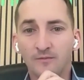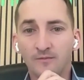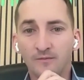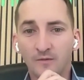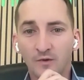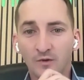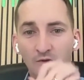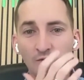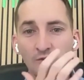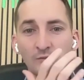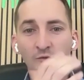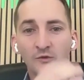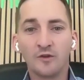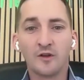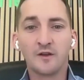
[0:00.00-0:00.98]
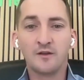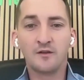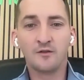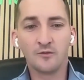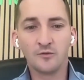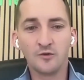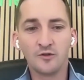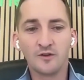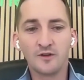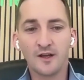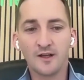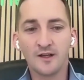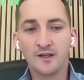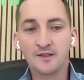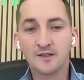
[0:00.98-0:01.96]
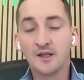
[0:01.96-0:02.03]
your community,
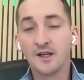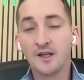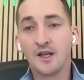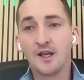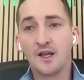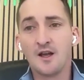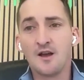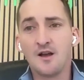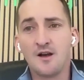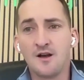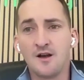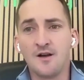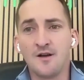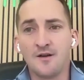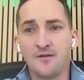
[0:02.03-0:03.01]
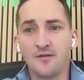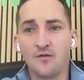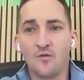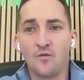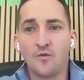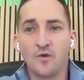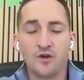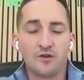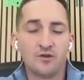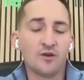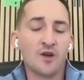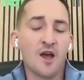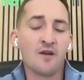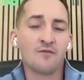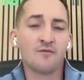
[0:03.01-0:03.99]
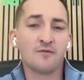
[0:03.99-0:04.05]
Alex. We do
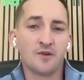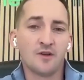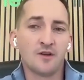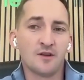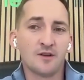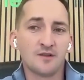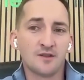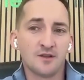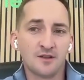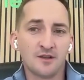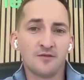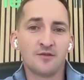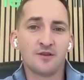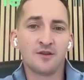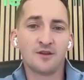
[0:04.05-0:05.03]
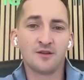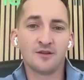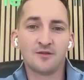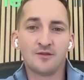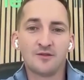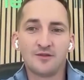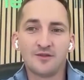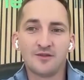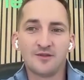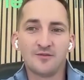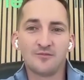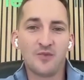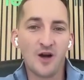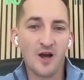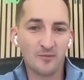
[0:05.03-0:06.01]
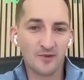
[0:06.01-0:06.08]
have a significant
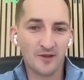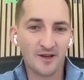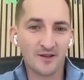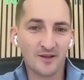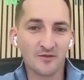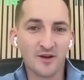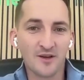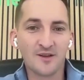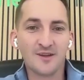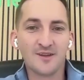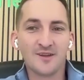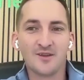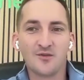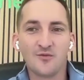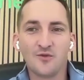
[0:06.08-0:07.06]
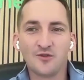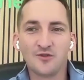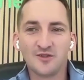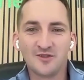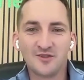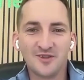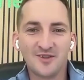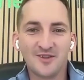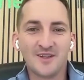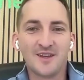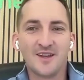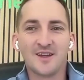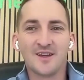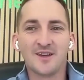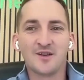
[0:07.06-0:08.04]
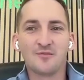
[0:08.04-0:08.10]
pipeline ready. We just need
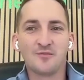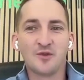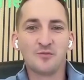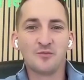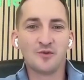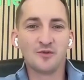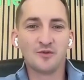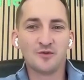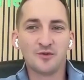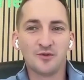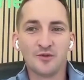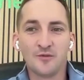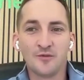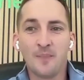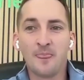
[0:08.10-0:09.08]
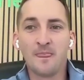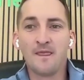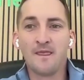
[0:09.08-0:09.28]
people to